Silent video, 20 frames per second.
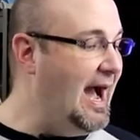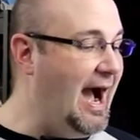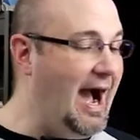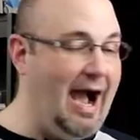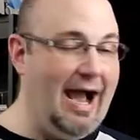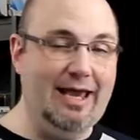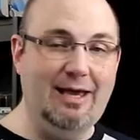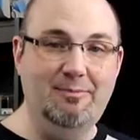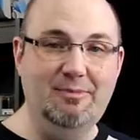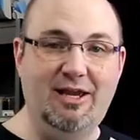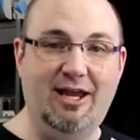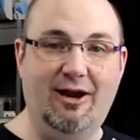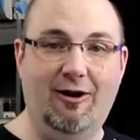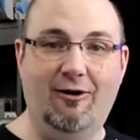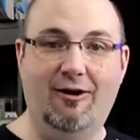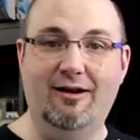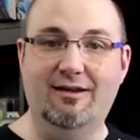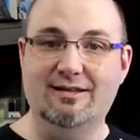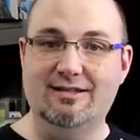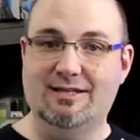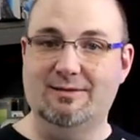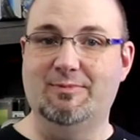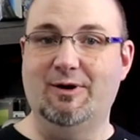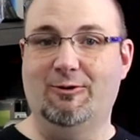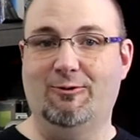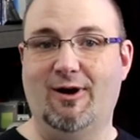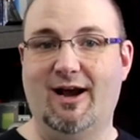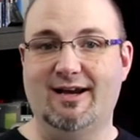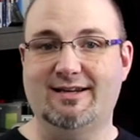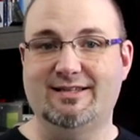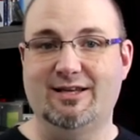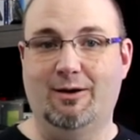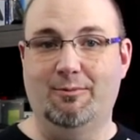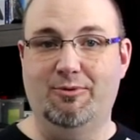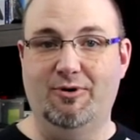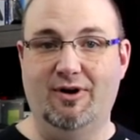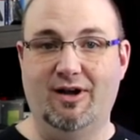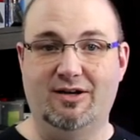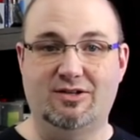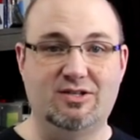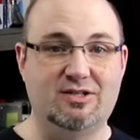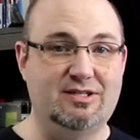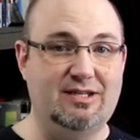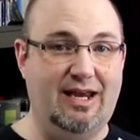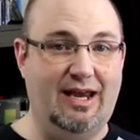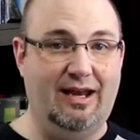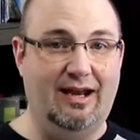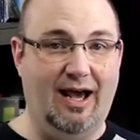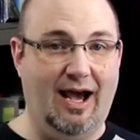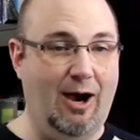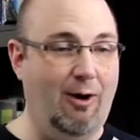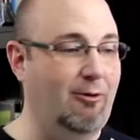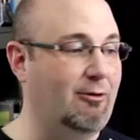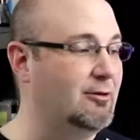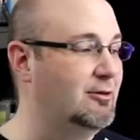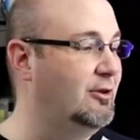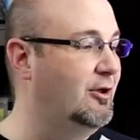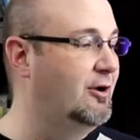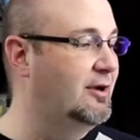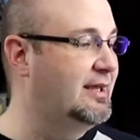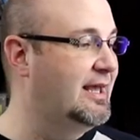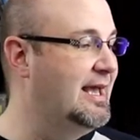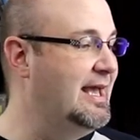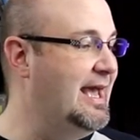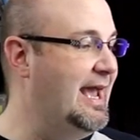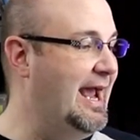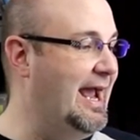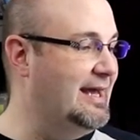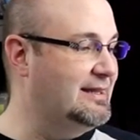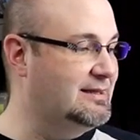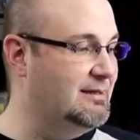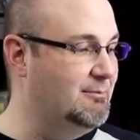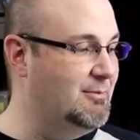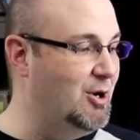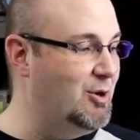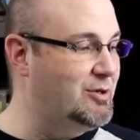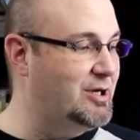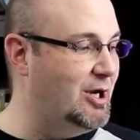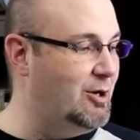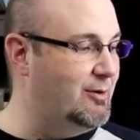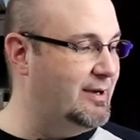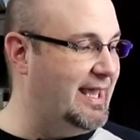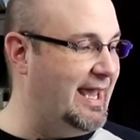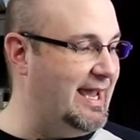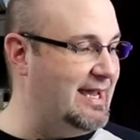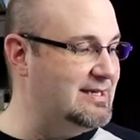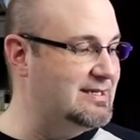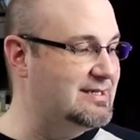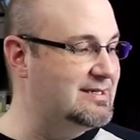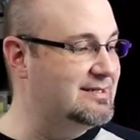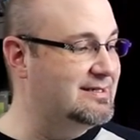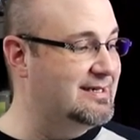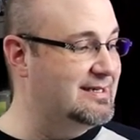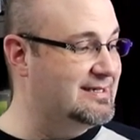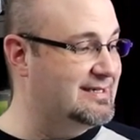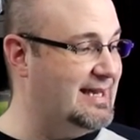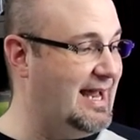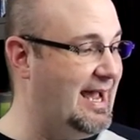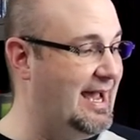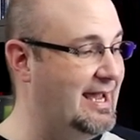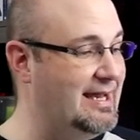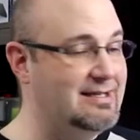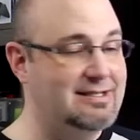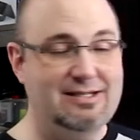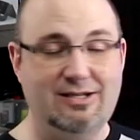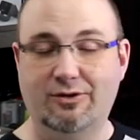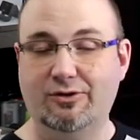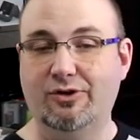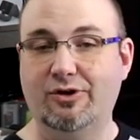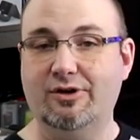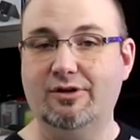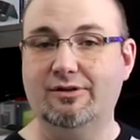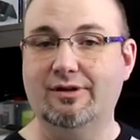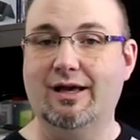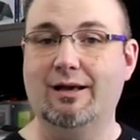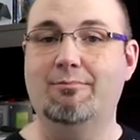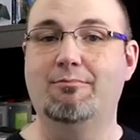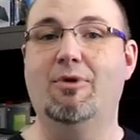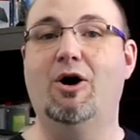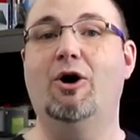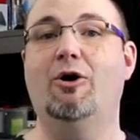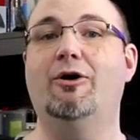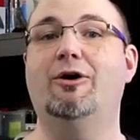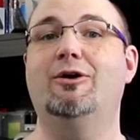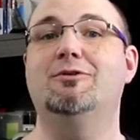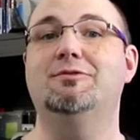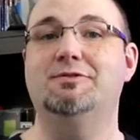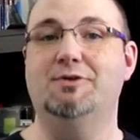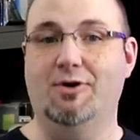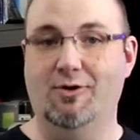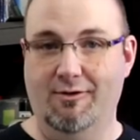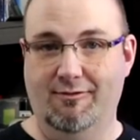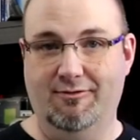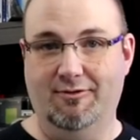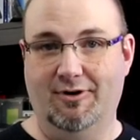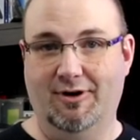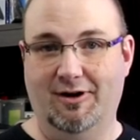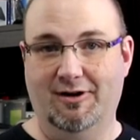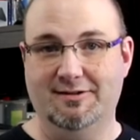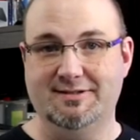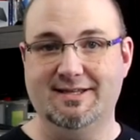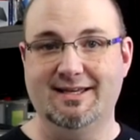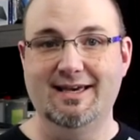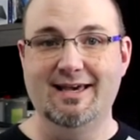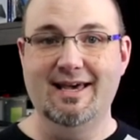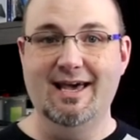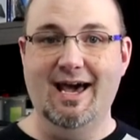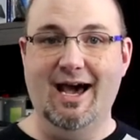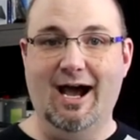I am Gary. This has been RoXolid Productions and our look at the MoKo case designed to look like Mario's overalls.